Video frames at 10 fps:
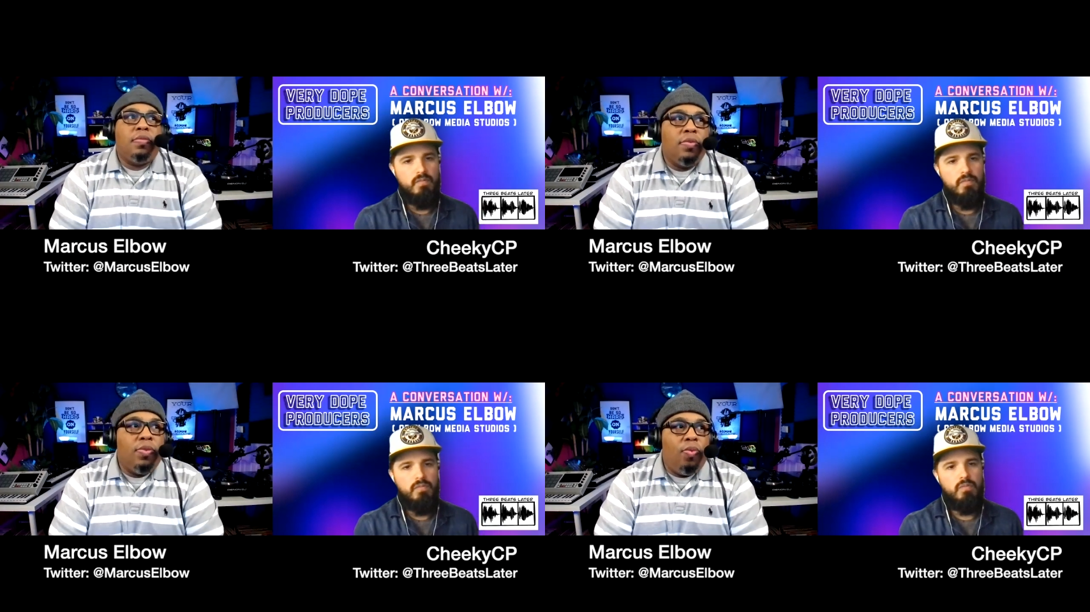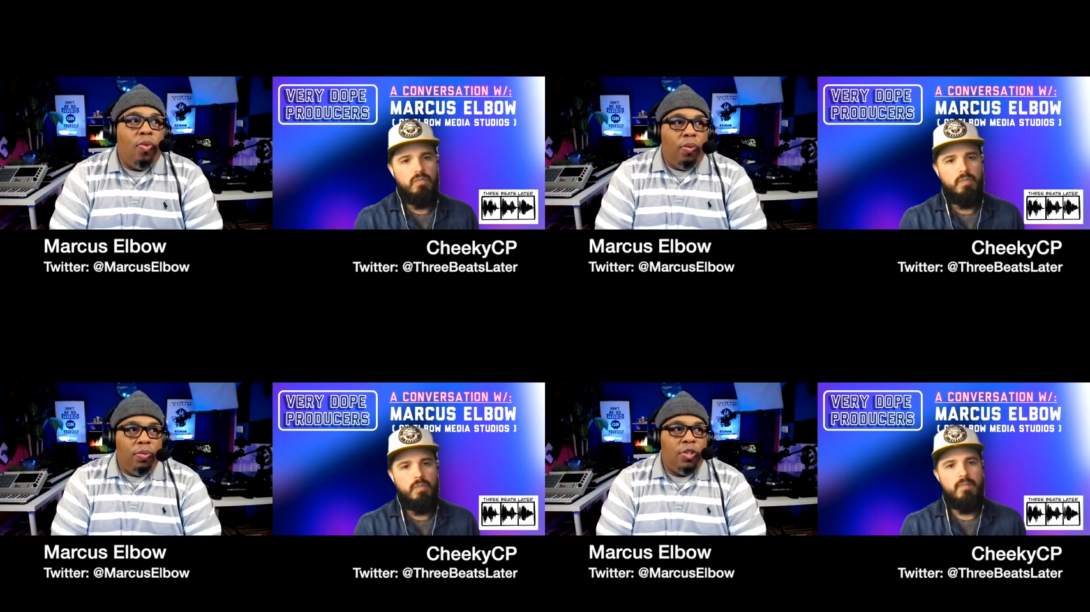
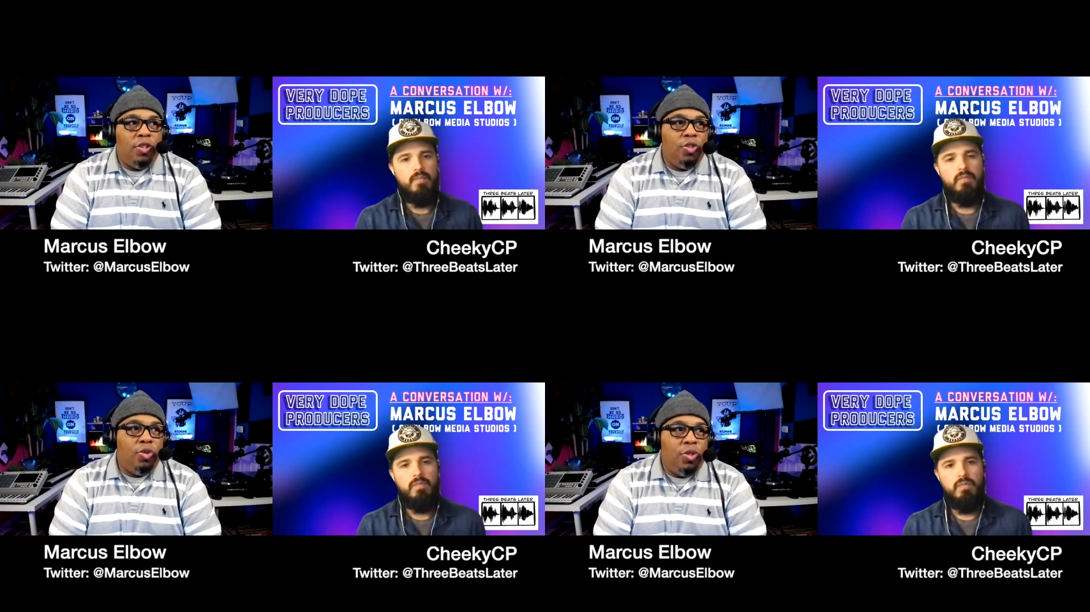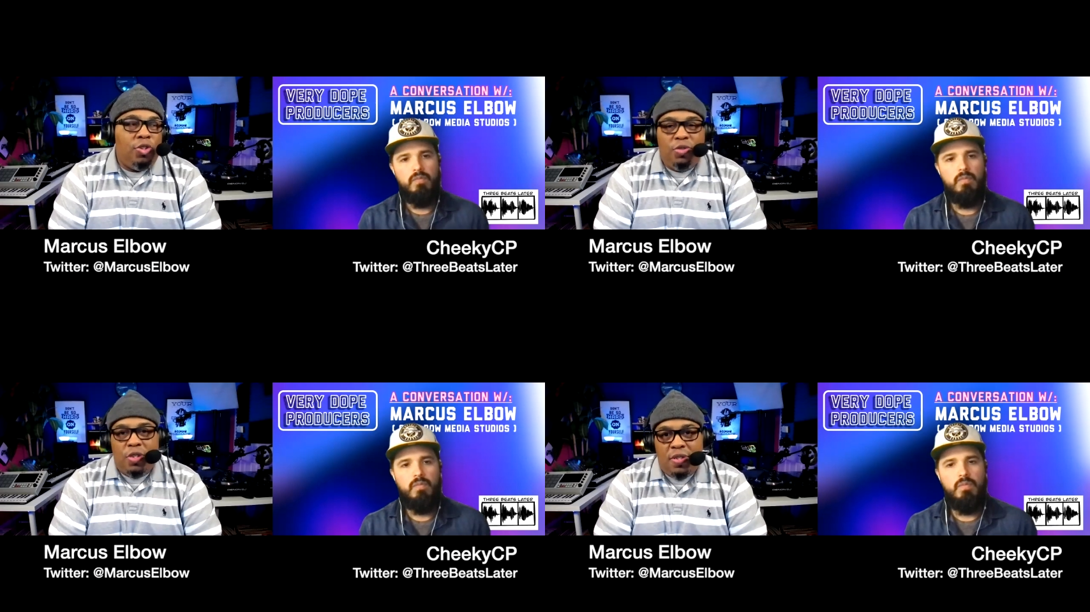Speaker 1: wanting to do what you
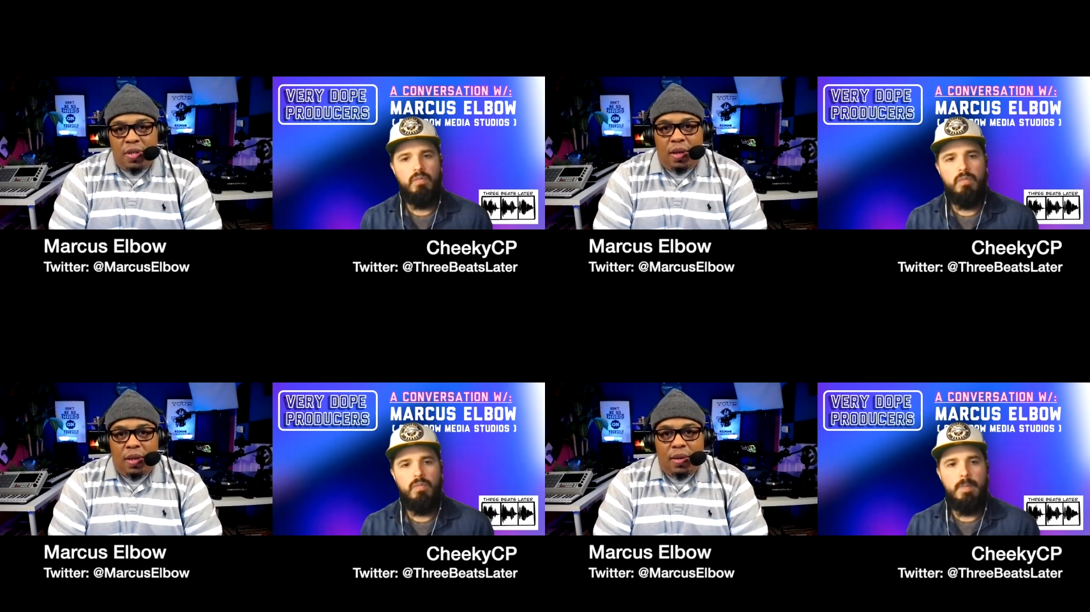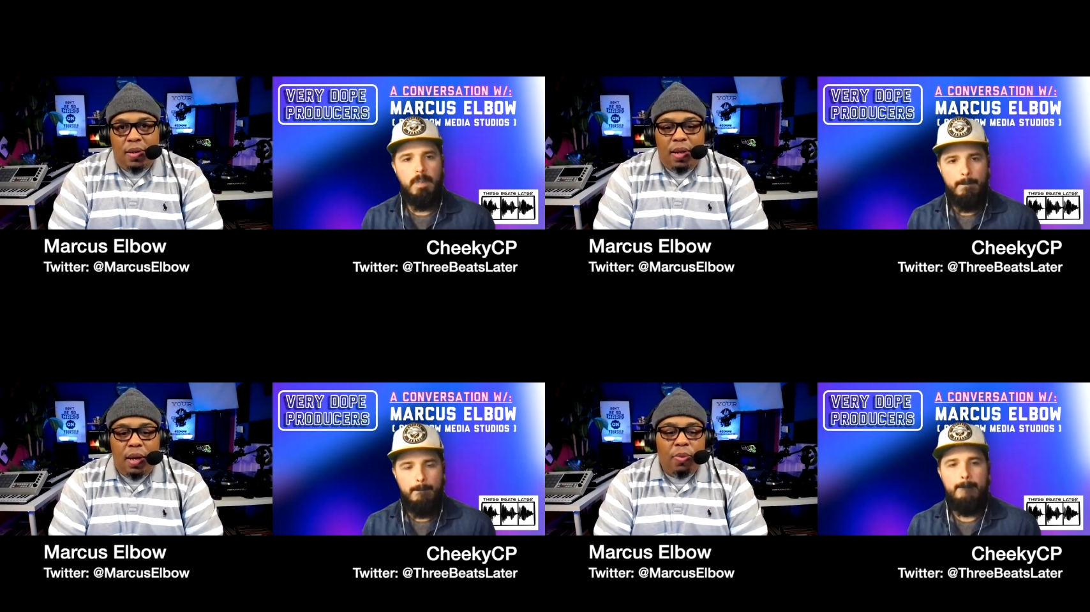just said.
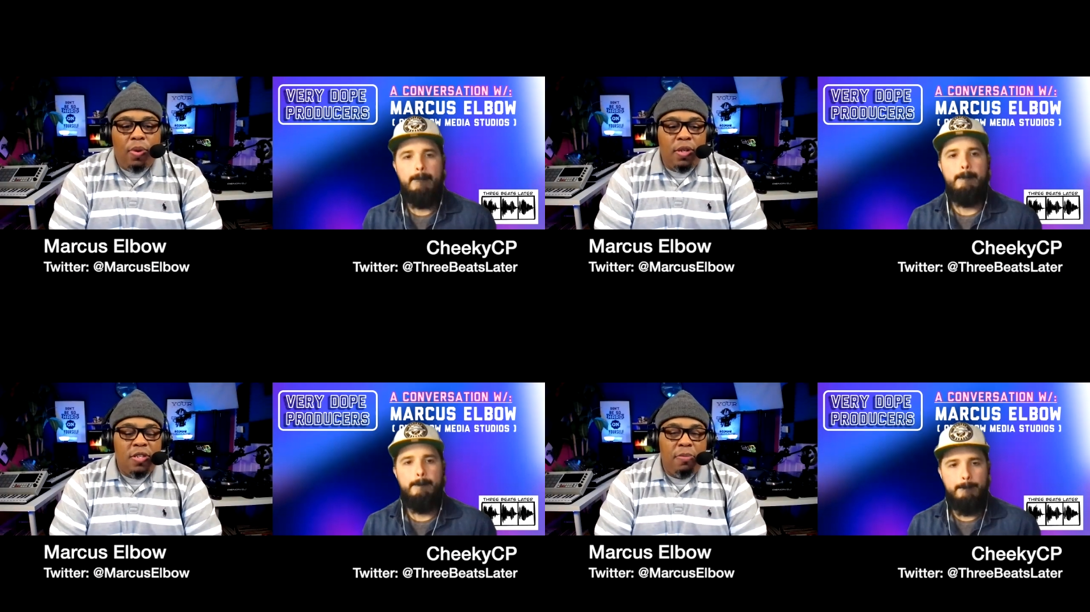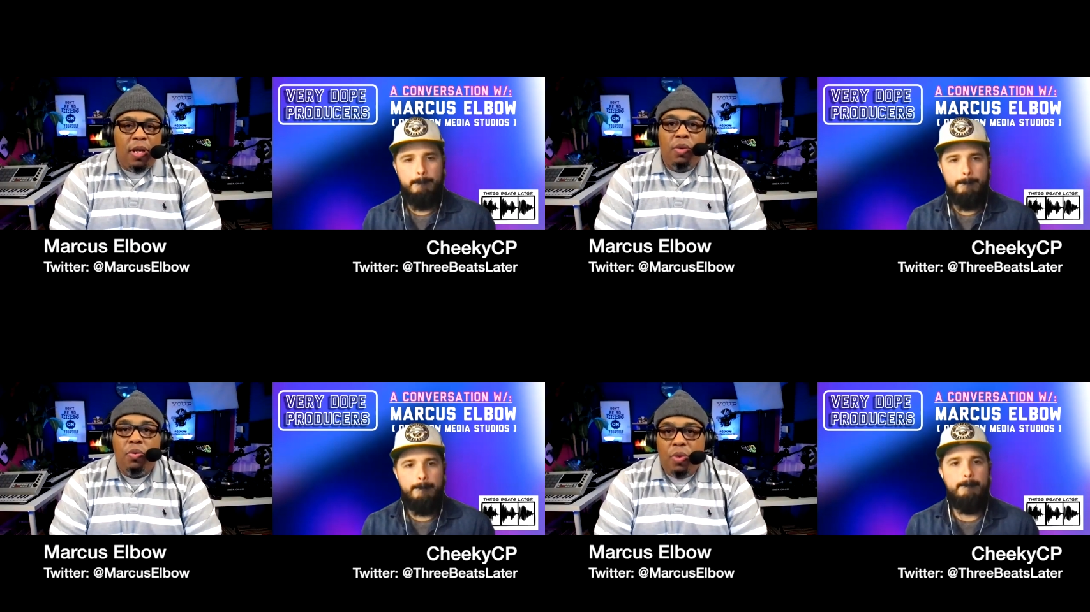I wanted to make
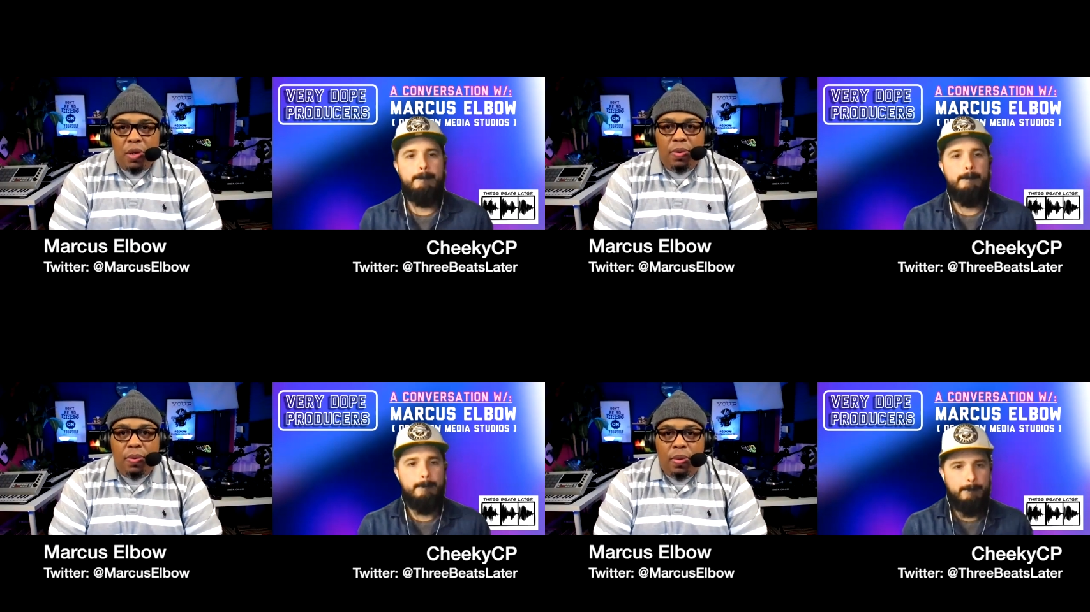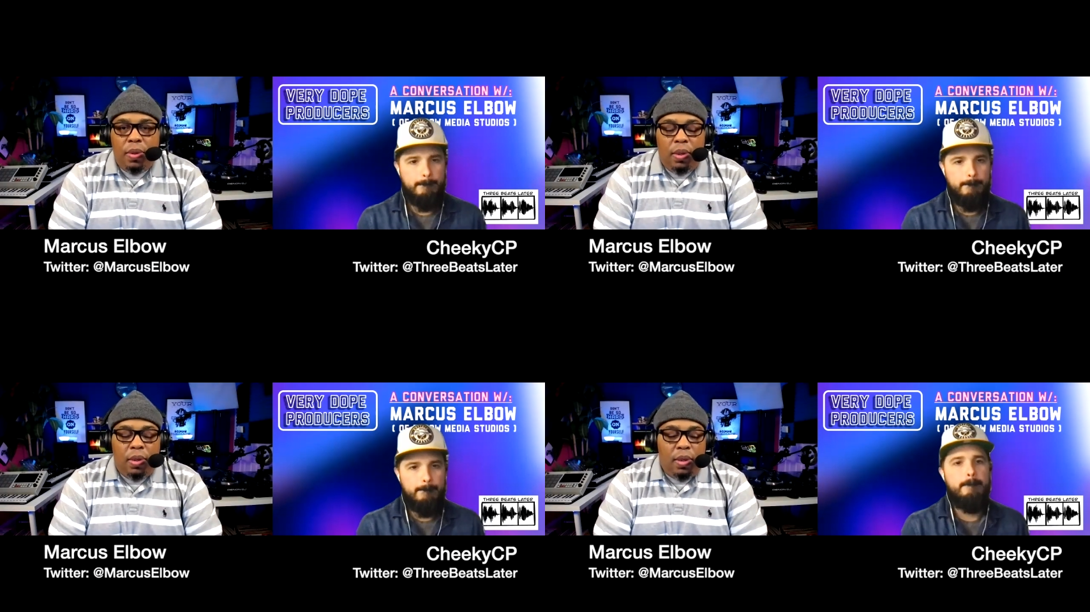it real.
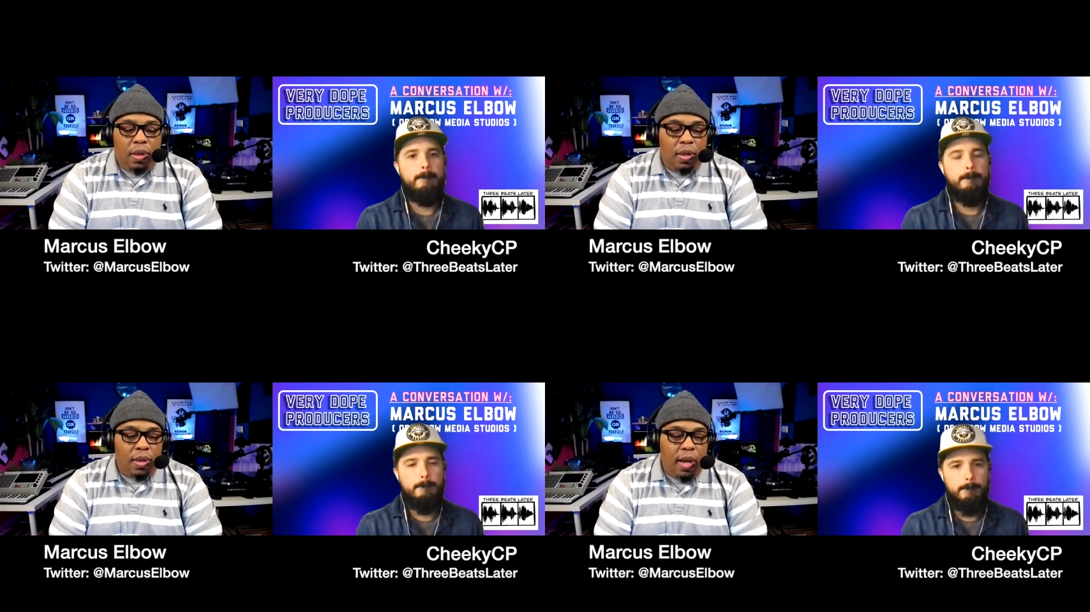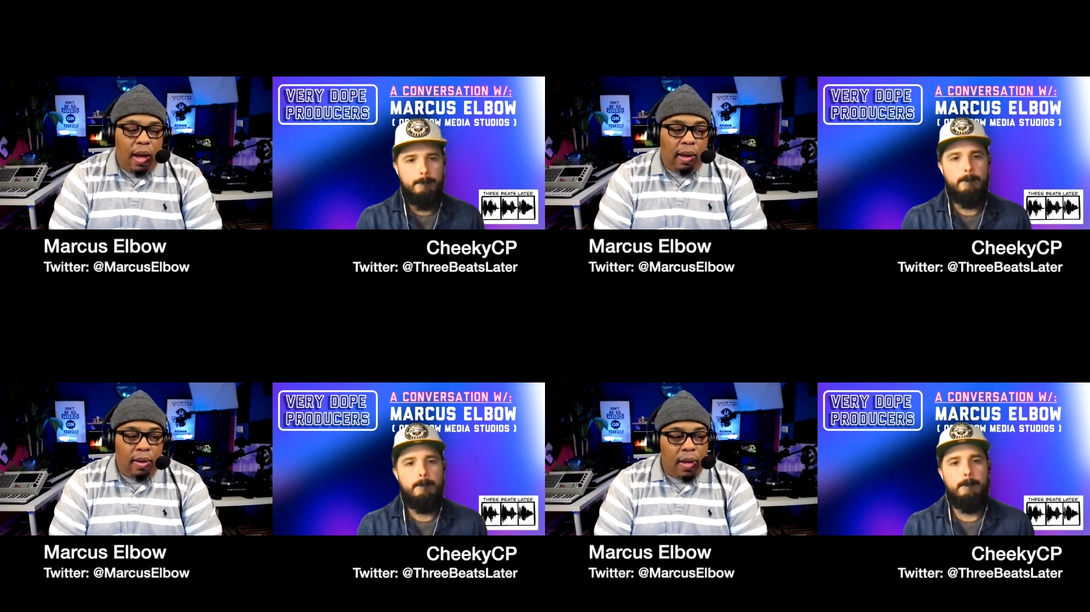Uh,
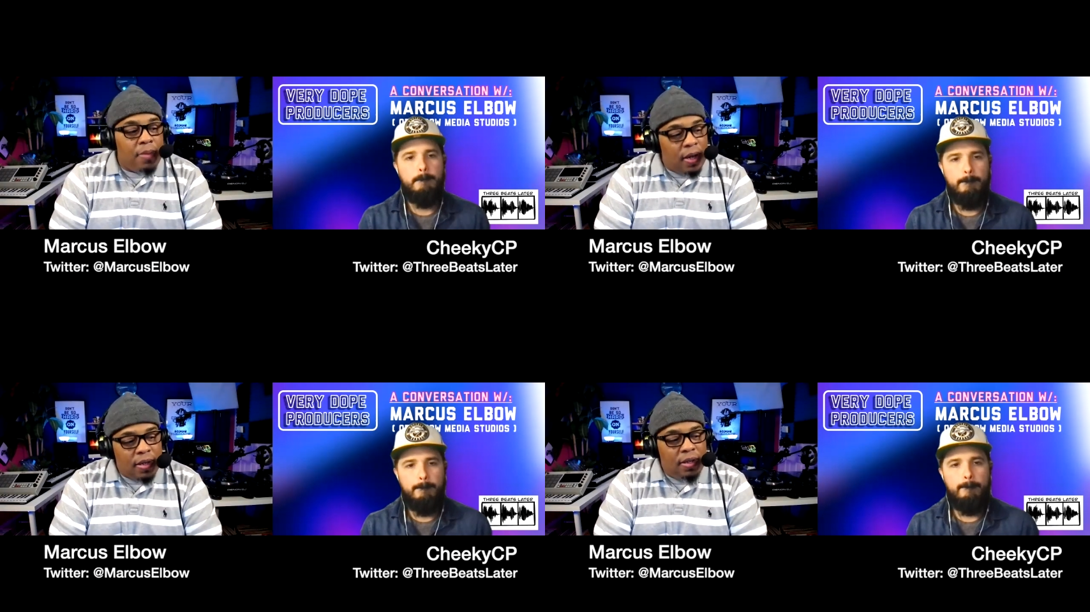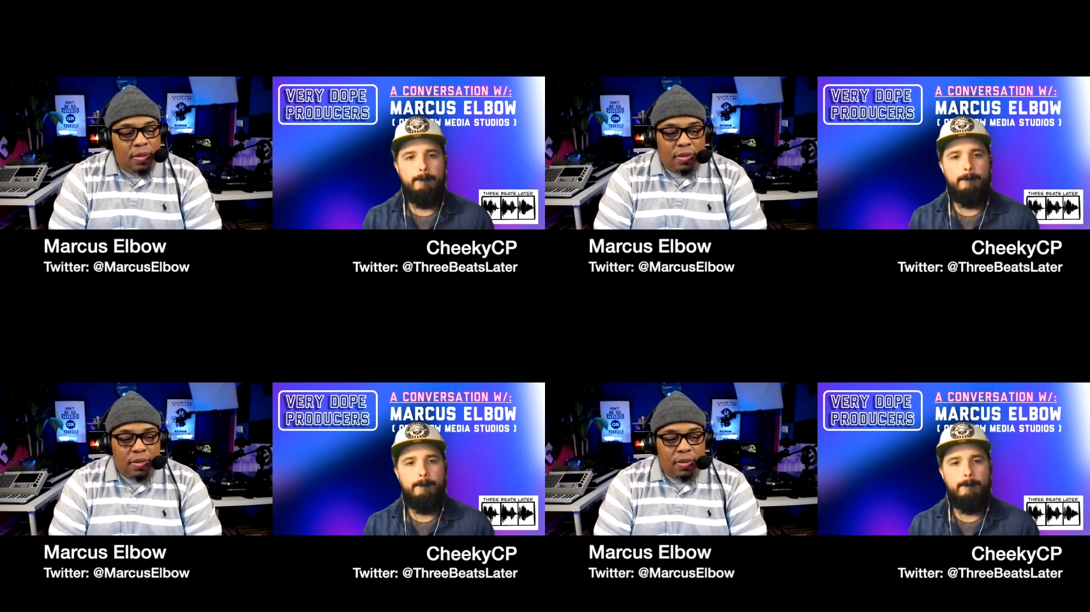I I'm not gonna